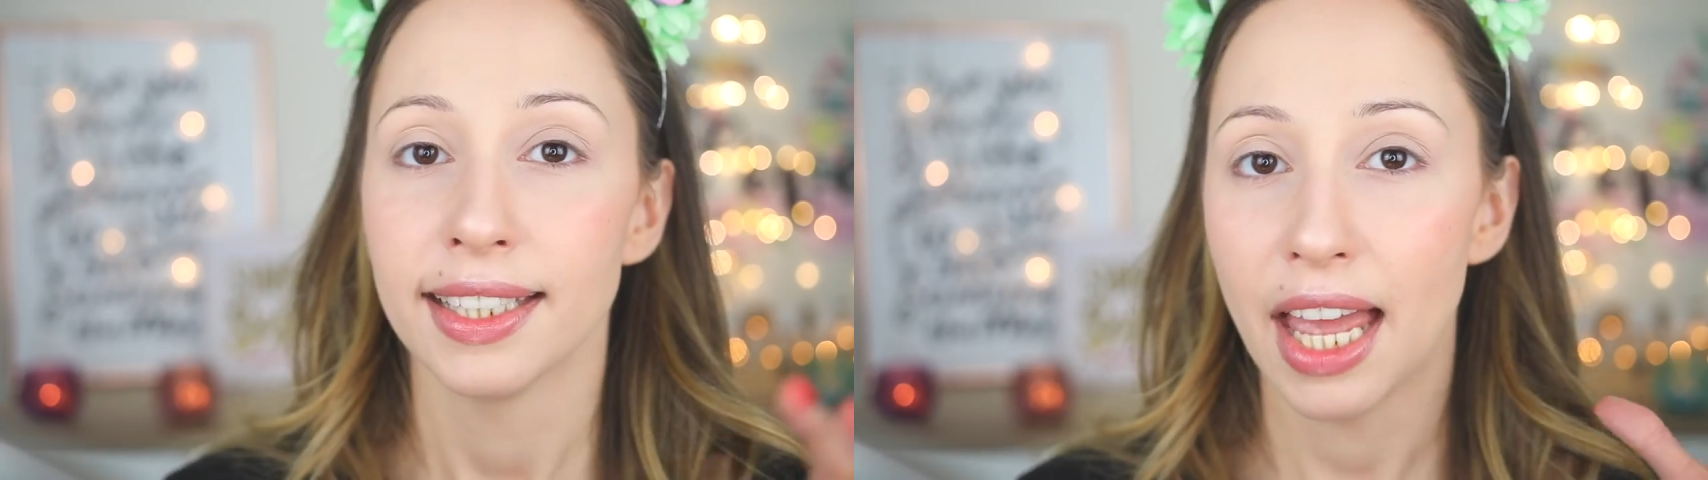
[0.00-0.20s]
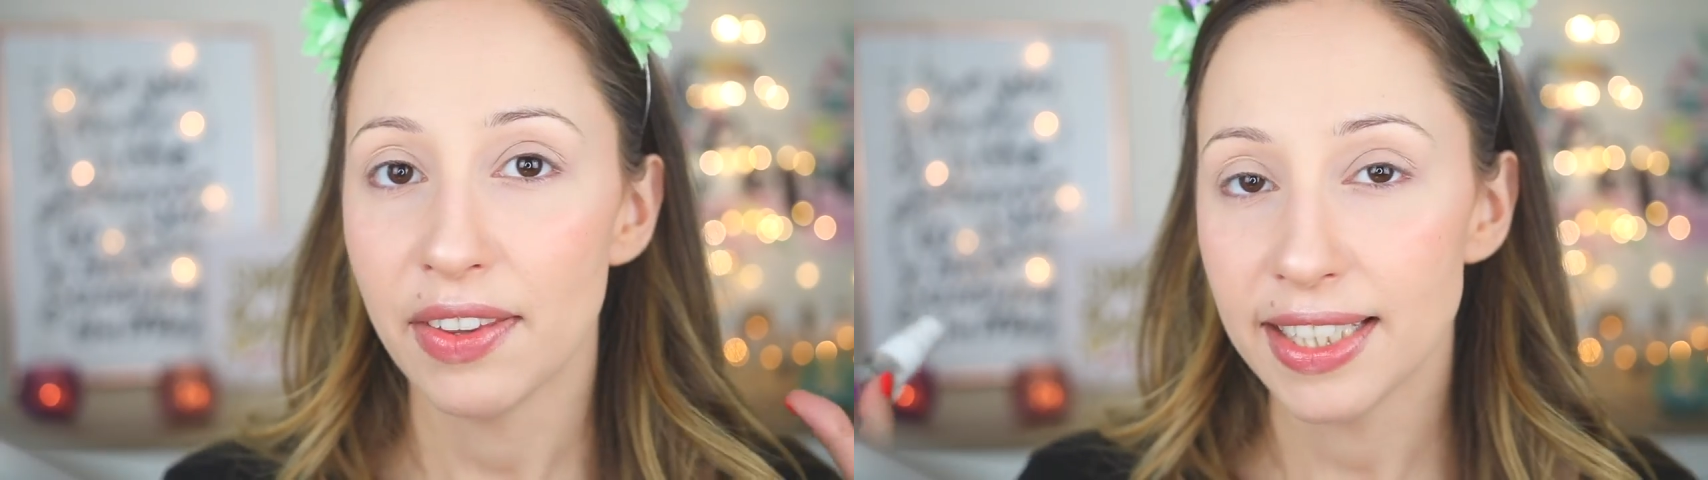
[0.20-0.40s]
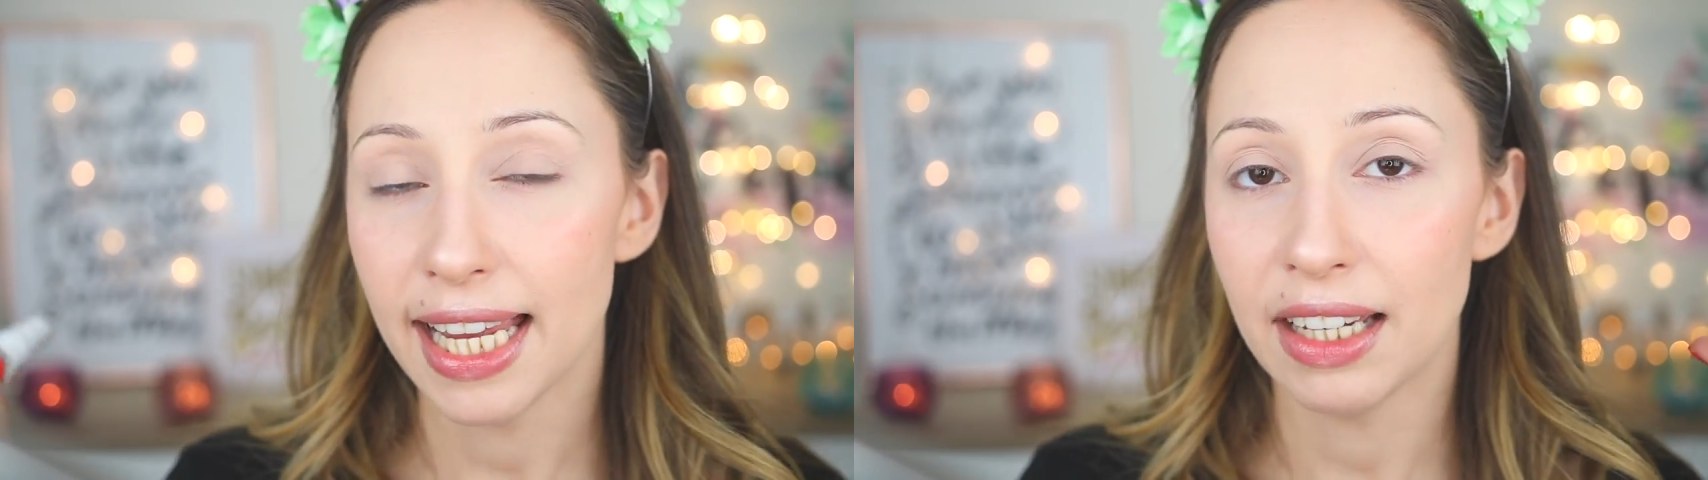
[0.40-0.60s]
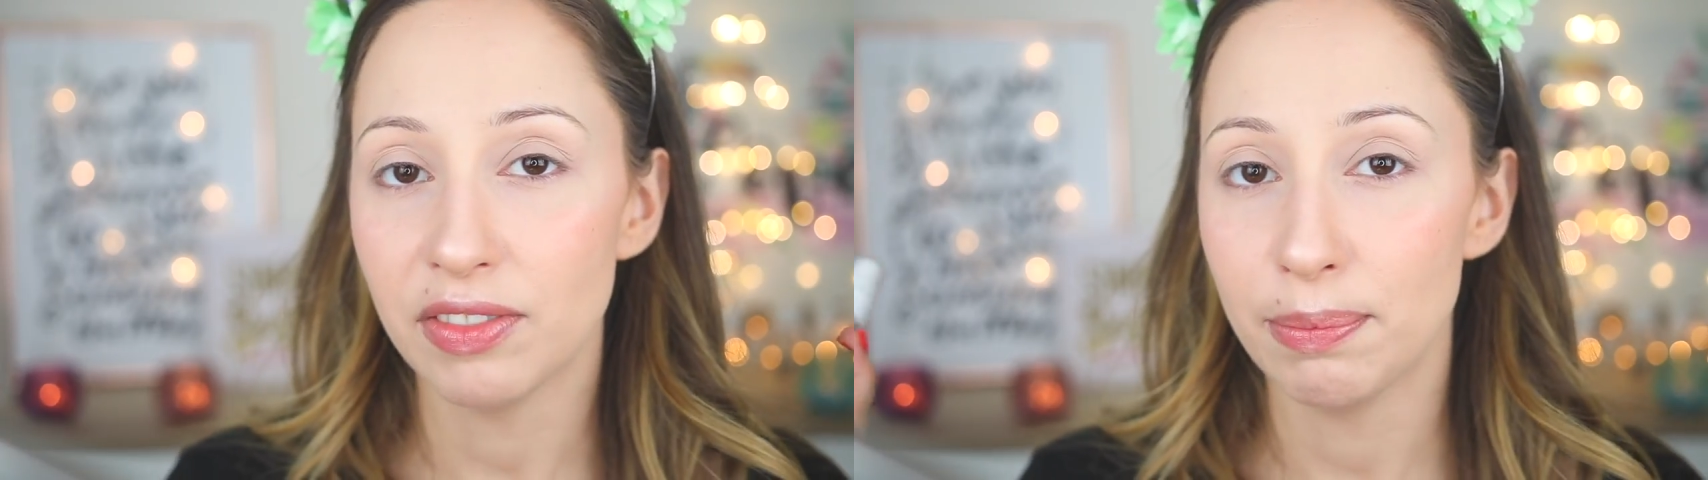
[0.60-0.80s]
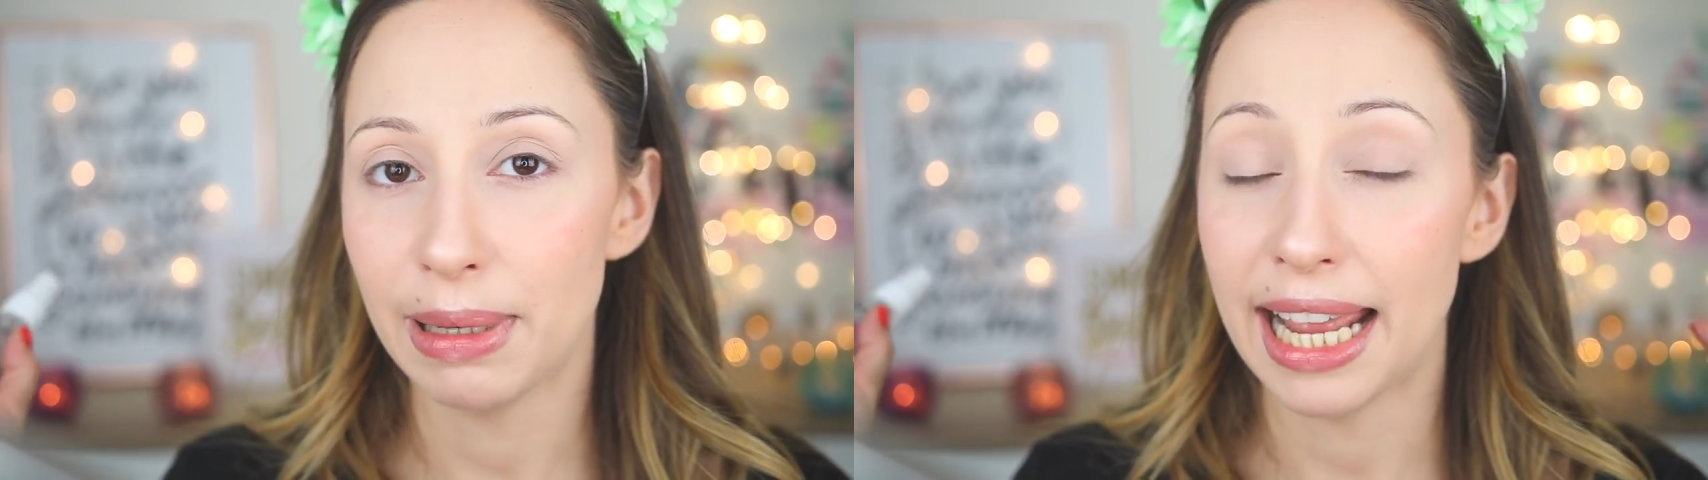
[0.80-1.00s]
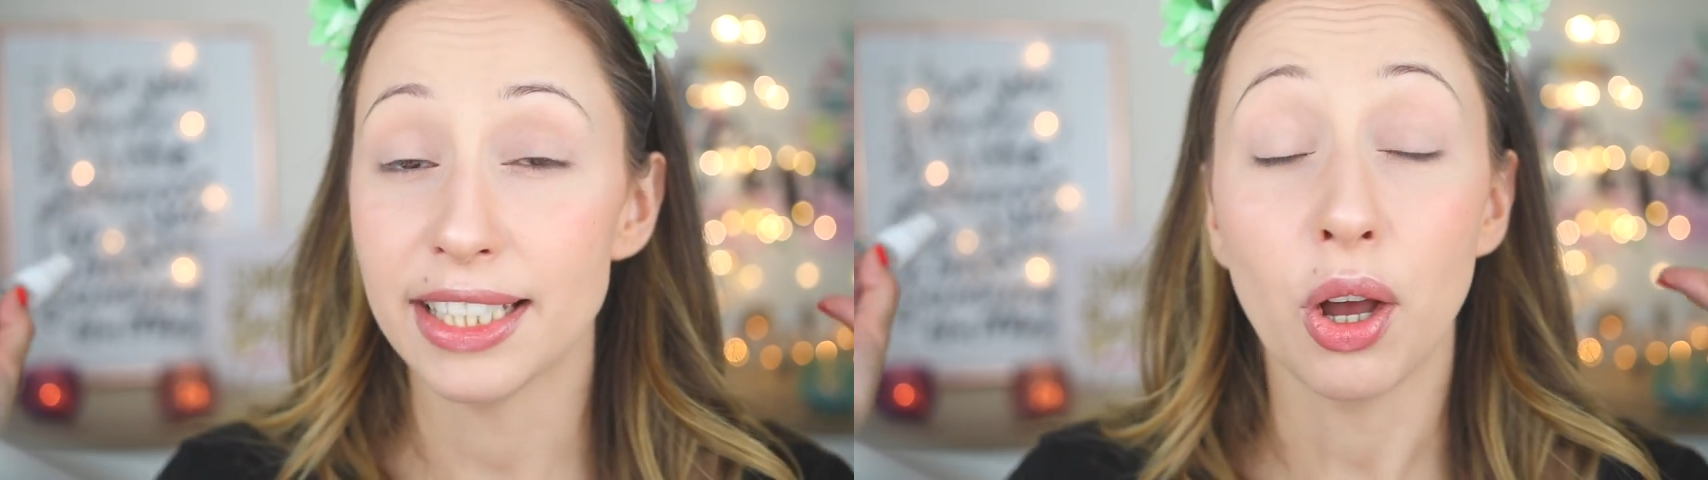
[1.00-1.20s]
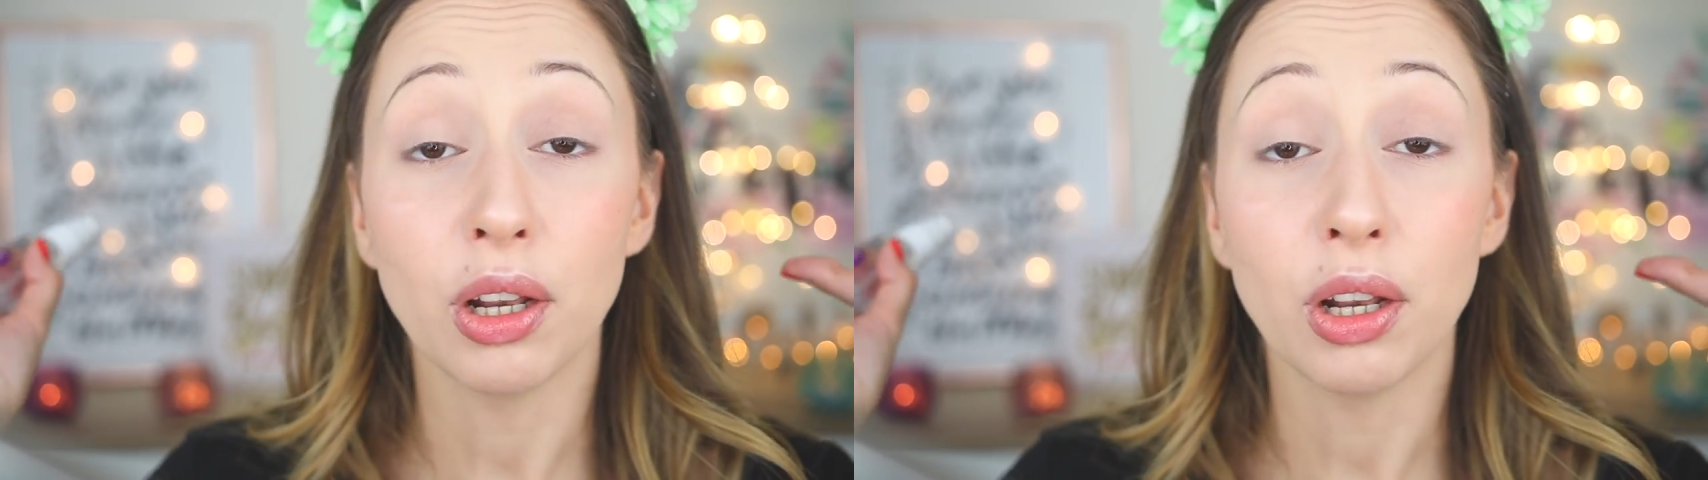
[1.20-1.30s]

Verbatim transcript: Now that I have applied